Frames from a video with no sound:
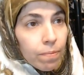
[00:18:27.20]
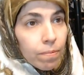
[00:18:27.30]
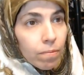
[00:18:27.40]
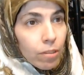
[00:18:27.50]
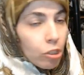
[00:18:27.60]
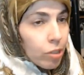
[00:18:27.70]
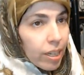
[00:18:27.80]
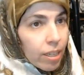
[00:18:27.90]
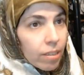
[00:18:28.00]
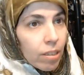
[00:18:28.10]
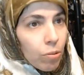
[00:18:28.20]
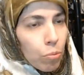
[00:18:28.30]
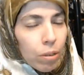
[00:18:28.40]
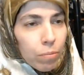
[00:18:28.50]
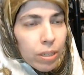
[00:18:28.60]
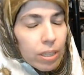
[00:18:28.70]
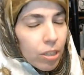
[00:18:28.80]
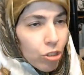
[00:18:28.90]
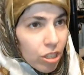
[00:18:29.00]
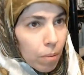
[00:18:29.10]
you can't.
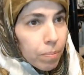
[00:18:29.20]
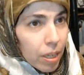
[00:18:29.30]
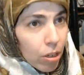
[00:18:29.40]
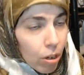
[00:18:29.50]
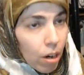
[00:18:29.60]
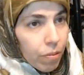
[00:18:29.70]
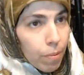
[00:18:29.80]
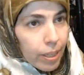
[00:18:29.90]
There's something off about his